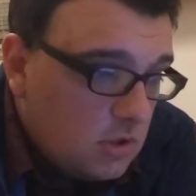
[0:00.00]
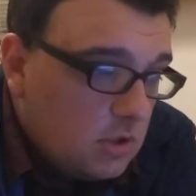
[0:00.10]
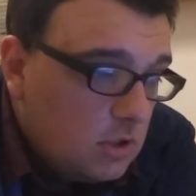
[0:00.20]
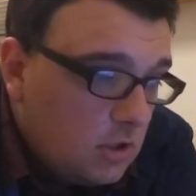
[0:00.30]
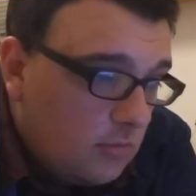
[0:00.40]

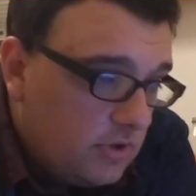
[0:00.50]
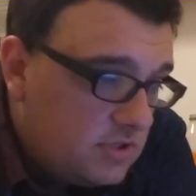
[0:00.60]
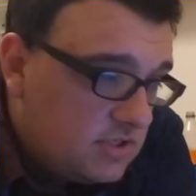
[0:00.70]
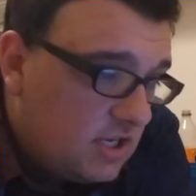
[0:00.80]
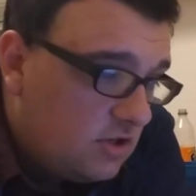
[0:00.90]
Police
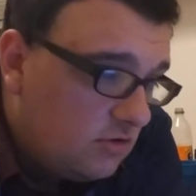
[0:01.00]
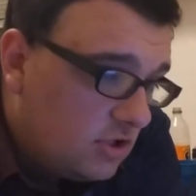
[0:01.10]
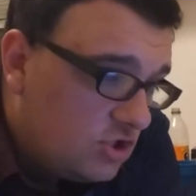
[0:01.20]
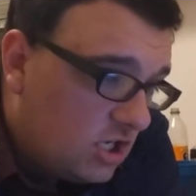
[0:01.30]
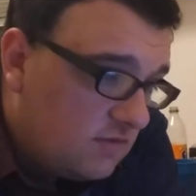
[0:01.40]
said during a
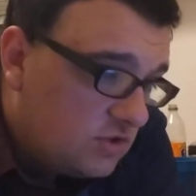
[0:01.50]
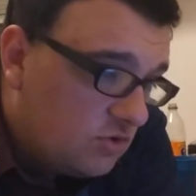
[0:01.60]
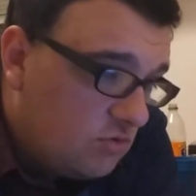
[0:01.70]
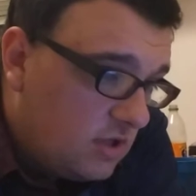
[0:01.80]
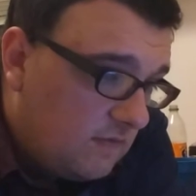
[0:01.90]
check at the school
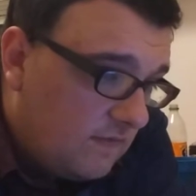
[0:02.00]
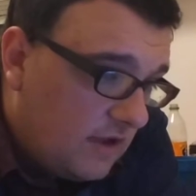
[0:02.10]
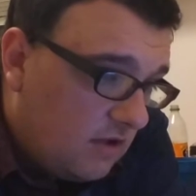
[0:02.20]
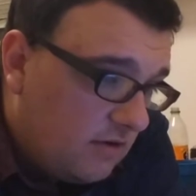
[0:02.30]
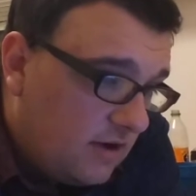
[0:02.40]
they
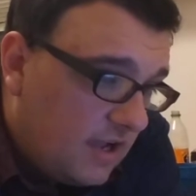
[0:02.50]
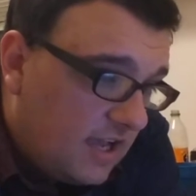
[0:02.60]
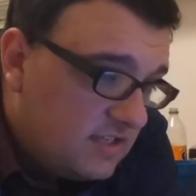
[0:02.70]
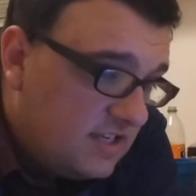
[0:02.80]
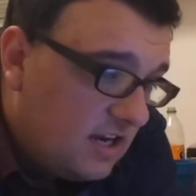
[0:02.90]
found
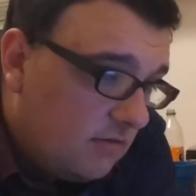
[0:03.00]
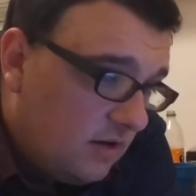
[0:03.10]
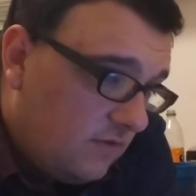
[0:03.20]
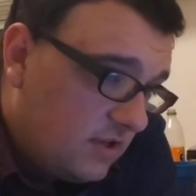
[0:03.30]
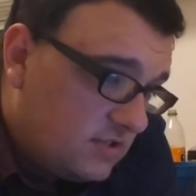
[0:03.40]
Isaiah
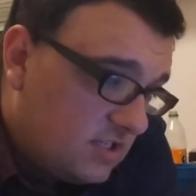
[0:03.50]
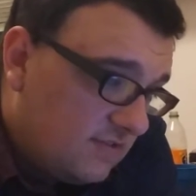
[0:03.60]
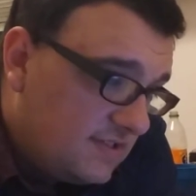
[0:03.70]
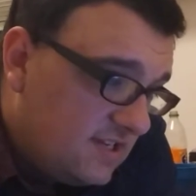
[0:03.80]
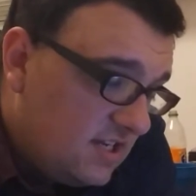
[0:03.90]
Reyes,
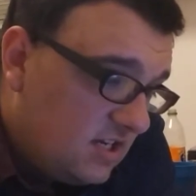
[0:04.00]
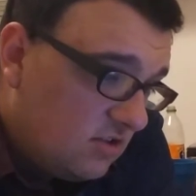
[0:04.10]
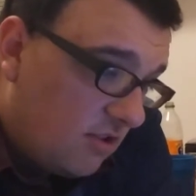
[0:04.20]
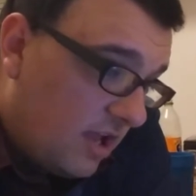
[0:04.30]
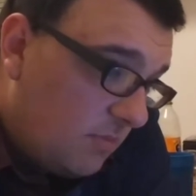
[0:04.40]
17, in the
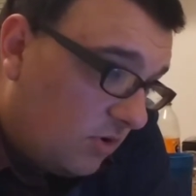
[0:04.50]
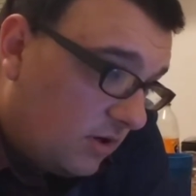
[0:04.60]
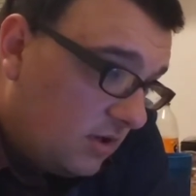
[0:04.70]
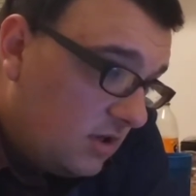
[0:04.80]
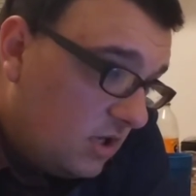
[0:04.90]
library.
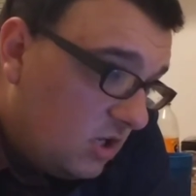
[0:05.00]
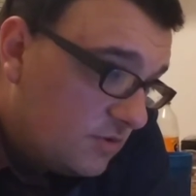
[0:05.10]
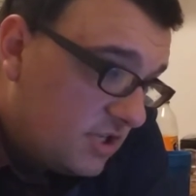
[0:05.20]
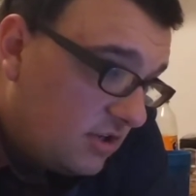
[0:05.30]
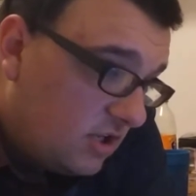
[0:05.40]
He was on
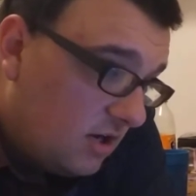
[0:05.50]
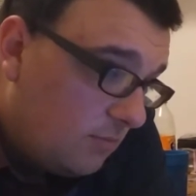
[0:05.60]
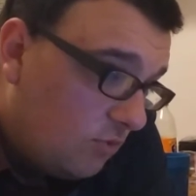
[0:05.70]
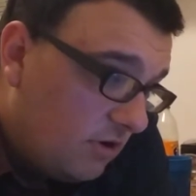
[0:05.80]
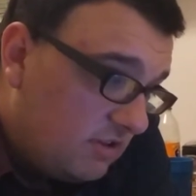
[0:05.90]
a
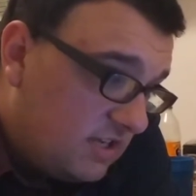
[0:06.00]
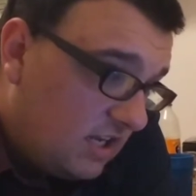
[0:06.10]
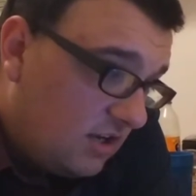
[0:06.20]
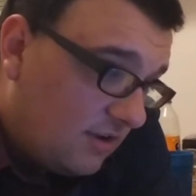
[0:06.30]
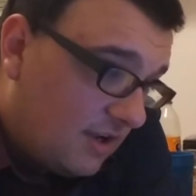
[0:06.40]
gunpoint and taken into
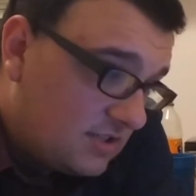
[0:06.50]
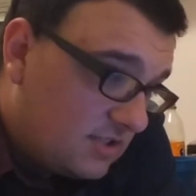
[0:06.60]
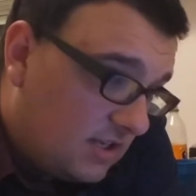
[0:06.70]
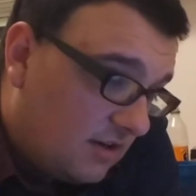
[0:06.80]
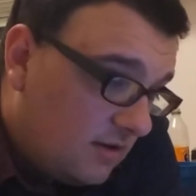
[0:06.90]
custody.
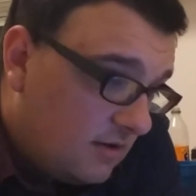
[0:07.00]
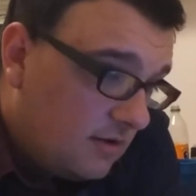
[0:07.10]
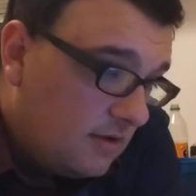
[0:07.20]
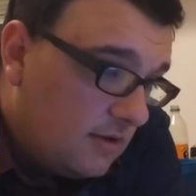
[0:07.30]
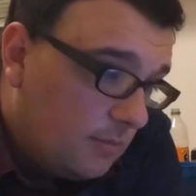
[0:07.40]

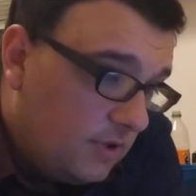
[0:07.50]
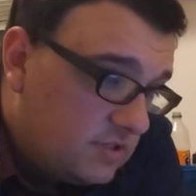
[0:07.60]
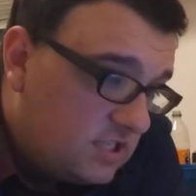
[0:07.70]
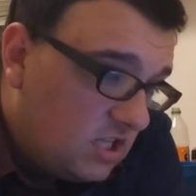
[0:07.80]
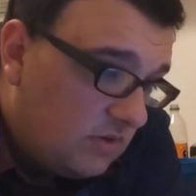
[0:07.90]
Police said
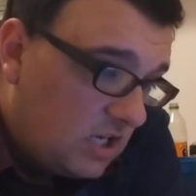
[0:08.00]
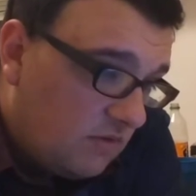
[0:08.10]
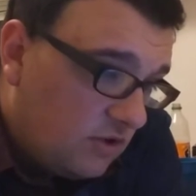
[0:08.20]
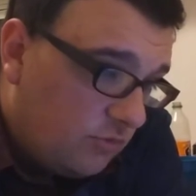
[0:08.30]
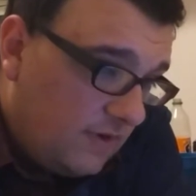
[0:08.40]
they recovered
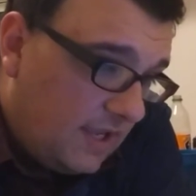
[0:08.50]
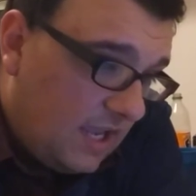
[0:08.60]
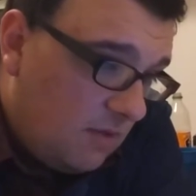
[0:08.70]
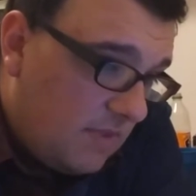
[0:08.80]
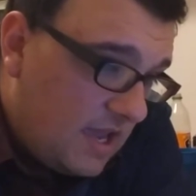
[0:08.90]
three
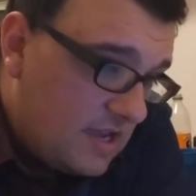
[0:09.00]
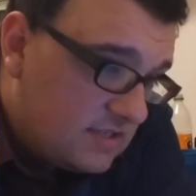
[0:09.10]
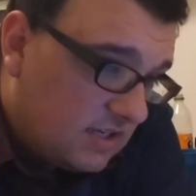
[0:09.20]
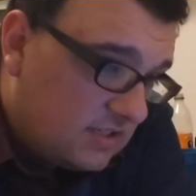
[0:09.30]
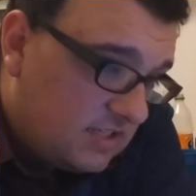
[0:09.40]
handbags that
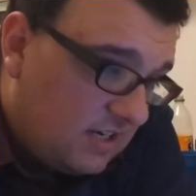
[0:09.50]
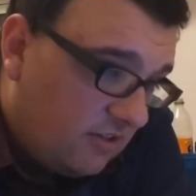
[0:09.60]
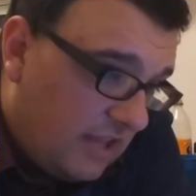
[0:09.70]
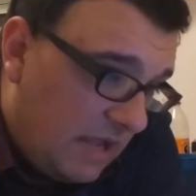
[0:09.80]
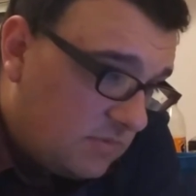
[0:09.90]
contained
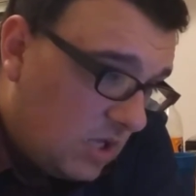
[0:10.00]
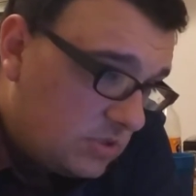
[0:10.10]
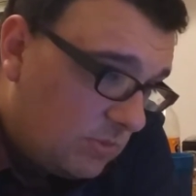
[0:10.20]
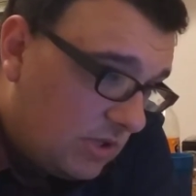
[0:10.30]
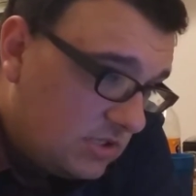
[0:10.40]
laptops
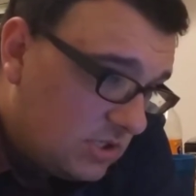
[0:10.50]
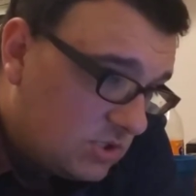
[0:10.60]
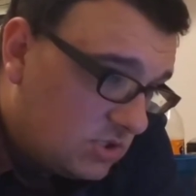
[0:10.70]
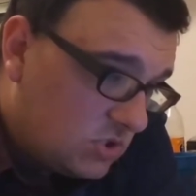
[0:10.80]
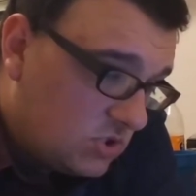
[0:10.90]
belonging to the
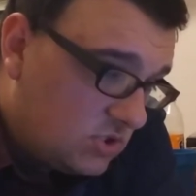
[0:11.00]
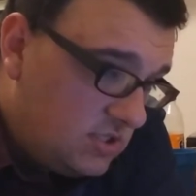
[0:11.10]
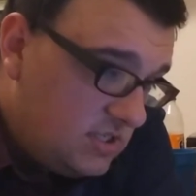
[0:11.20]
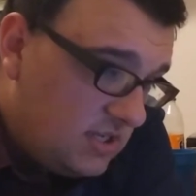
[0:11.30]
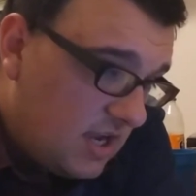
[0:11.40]

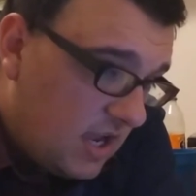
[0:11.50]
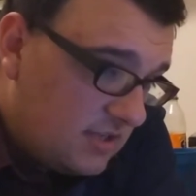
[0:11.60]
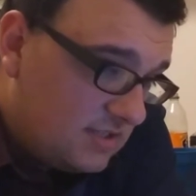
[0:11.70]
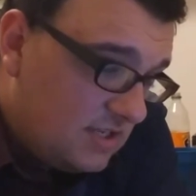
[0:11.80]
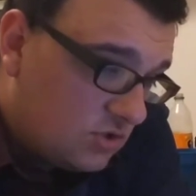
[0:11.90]
CCISD school.